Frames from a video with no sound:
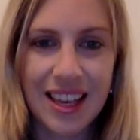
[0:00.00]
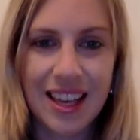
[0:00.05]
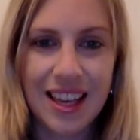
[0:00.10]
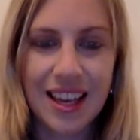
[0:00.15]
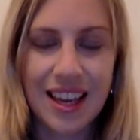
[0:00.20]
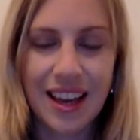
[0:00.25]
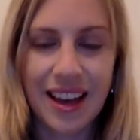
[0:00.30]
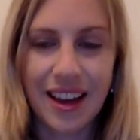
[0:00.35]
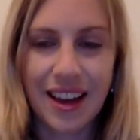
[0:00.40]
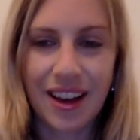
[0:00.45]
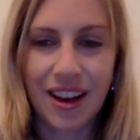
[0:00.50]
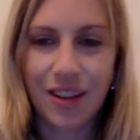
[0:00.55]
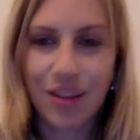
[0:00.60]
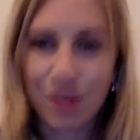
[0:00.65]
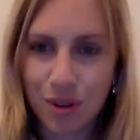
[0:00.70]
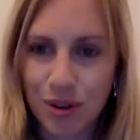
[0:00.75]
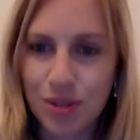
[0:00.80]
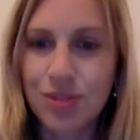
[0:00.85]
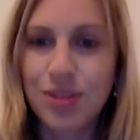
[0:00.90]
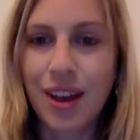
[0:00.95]
Of
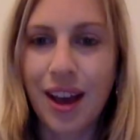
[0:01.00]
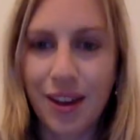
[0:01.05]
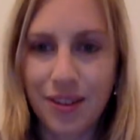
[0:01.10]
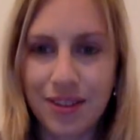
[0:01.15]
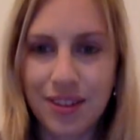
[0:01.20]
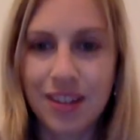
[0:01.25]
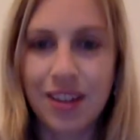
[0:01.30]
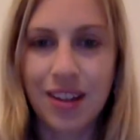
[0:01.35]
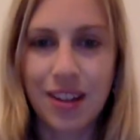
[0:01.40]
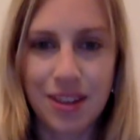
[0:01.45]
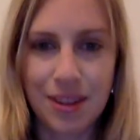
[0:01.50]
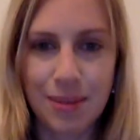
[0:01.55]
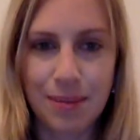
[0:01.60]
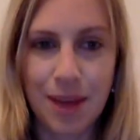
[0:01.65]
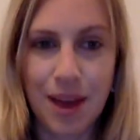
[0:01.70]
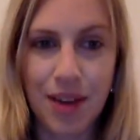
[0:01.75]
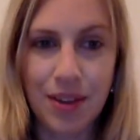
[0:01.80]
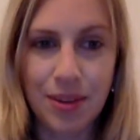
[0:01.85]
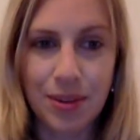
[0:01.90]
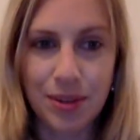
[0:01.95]
course, you have to learn the
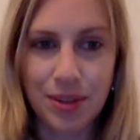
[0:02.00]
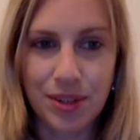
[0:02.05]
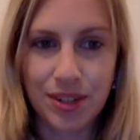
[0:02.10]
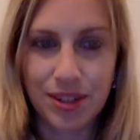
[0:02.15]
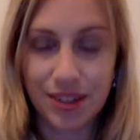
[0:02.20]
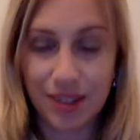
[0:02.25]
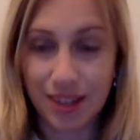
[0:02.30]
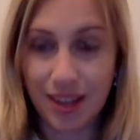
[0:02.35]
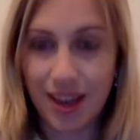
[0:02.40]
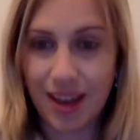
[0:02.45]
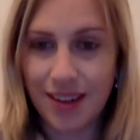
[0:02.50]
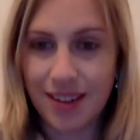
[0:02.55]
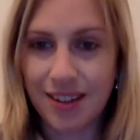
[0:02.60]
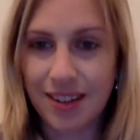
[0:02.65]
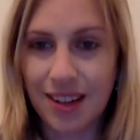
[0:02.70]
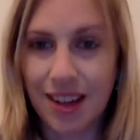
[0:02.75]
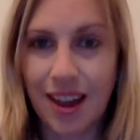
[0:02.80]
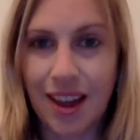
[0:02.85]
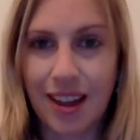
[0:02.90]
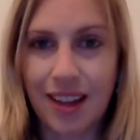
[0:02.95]
maths, which is the
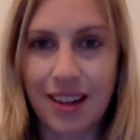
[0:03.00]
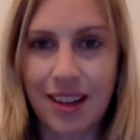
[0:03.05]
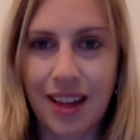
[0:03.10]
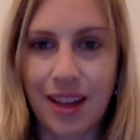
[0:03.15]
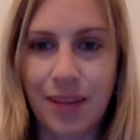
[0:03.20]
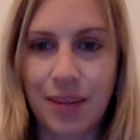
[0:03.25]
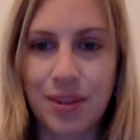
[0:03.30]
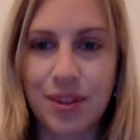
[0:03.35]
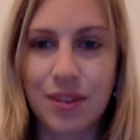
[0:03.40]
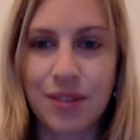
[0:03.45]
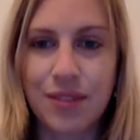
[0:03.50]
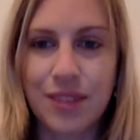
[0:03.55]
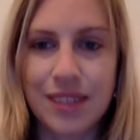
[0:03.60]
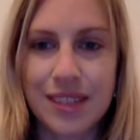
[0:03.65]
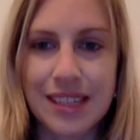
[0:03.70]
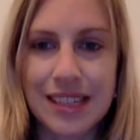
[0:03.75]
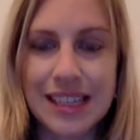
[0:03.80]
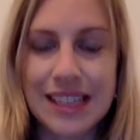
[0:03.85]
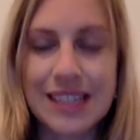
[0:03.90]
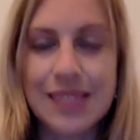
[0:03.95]
underlying language of physics,